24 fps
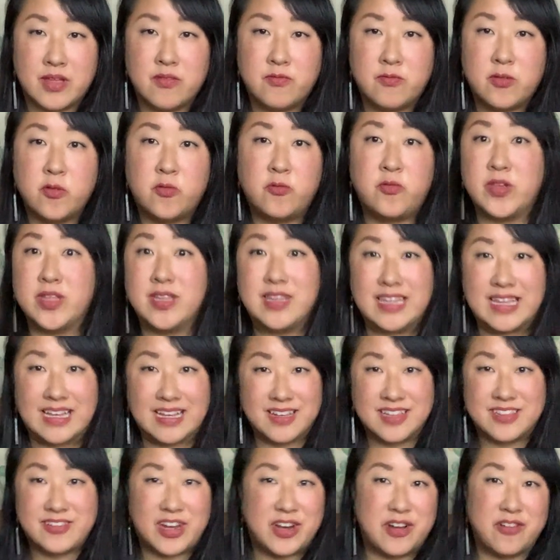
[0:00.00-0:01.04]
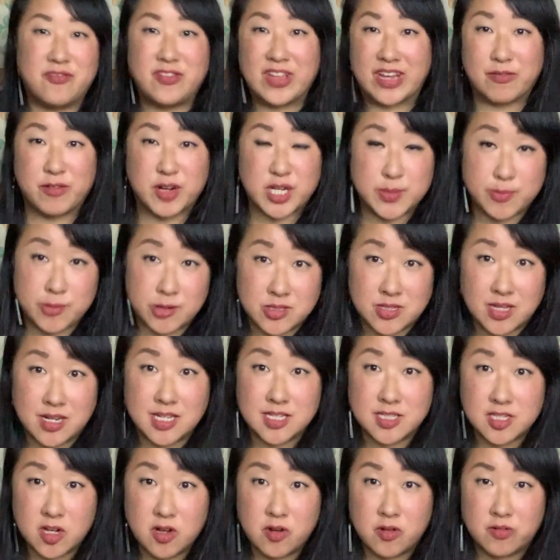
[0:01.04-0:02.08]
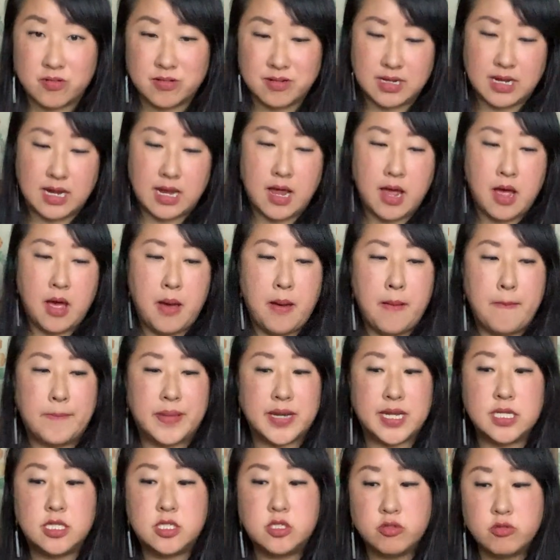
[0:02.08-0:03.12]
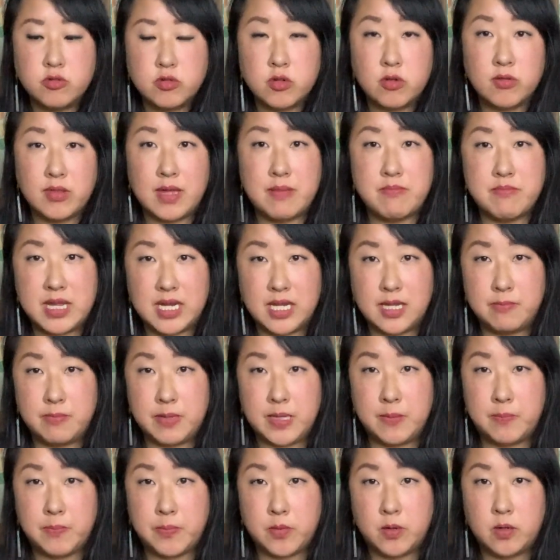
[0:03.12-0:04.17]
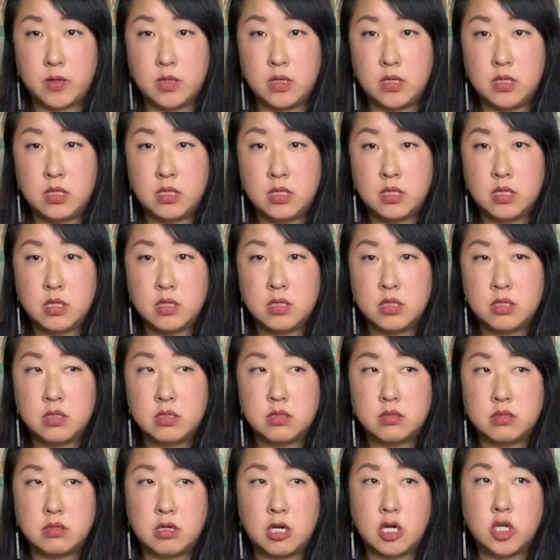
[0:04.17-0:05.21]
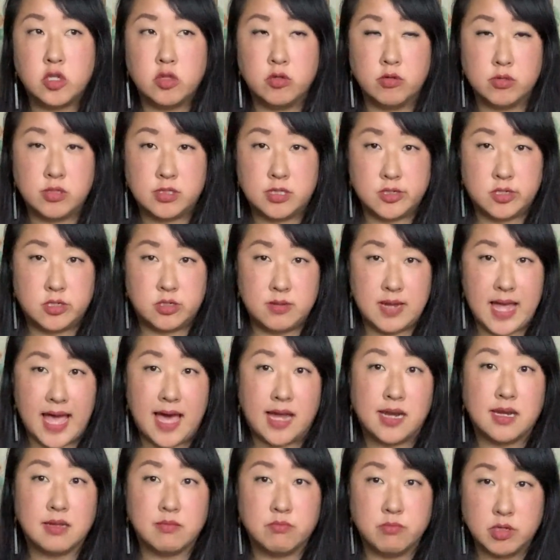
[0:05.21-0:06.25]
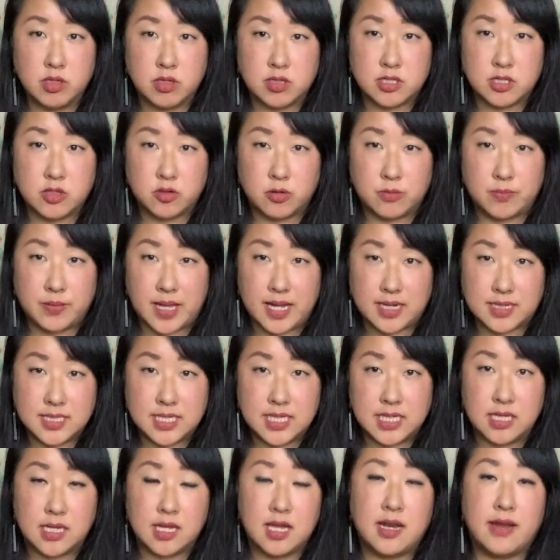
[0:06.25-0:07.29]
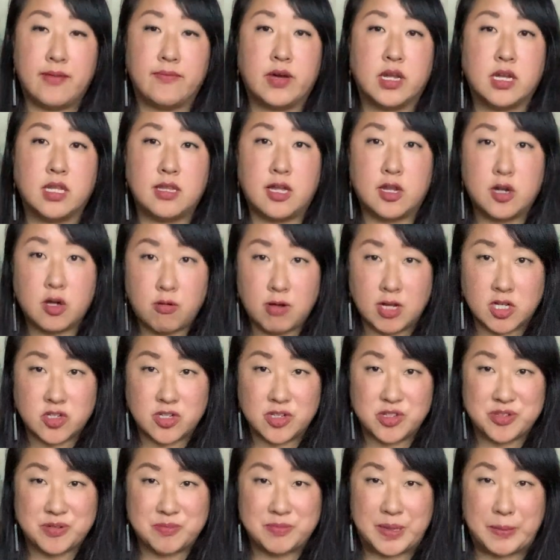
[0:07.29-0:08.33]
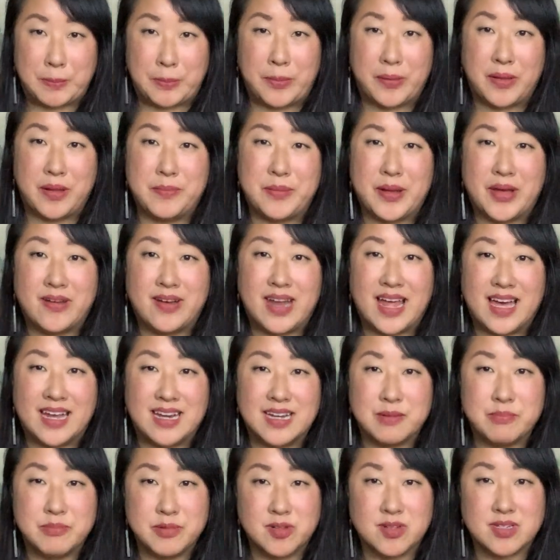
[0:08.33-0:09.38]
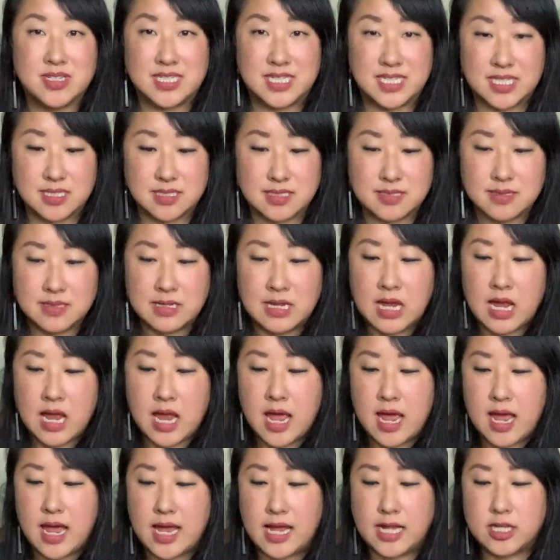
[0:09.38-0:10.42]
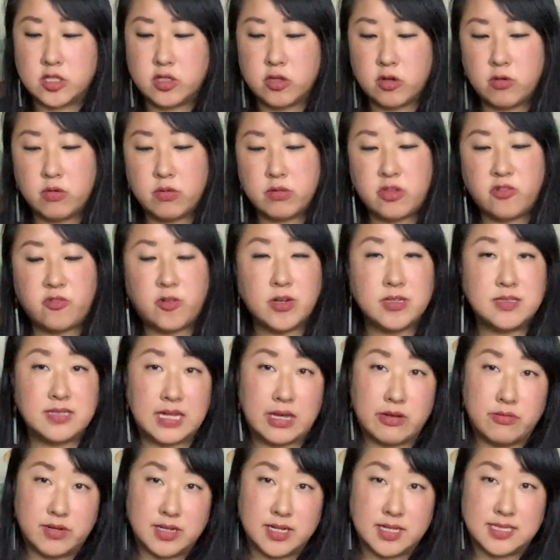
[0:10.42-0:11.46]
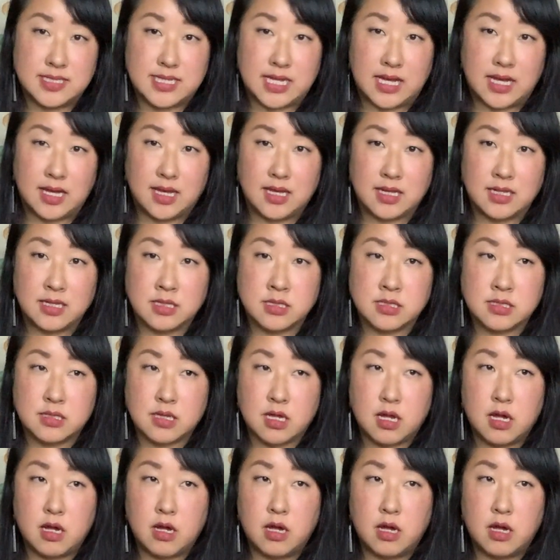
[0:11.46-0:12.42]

fulfilling kind of flavor experience on its own. But I do know that many people are used to adding milk to their black tea. And I've got a lot of questions from people about adding milk to teas. And so the first thing I want to say is